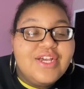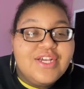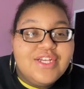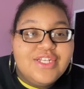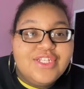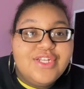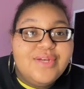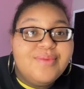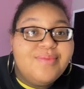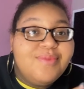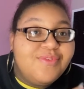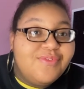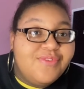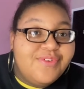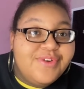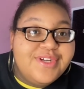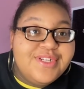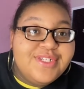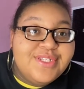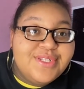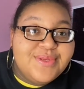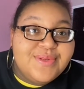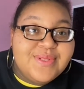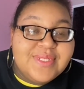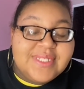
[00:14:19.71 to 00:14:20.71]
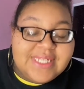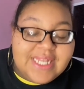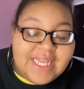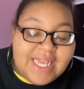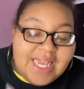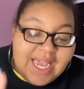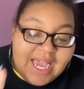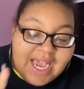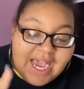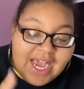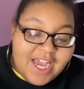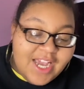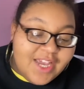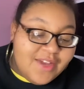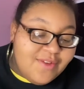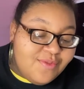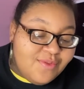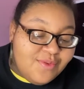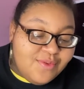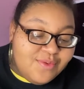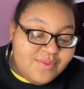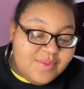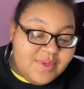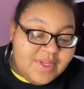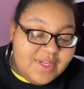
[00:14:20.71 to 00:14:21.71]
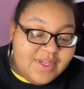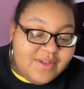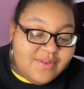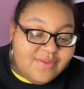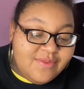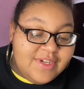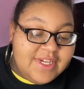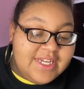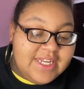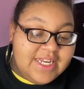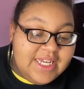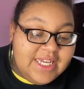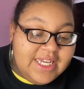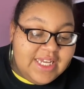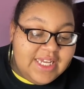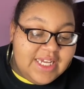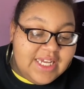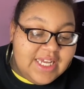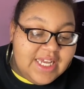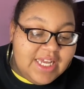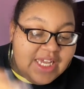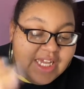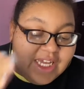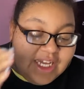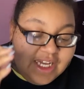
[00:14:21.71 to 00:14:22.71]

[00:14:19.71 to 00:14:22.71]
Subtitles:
So before Tuesday, I will be reading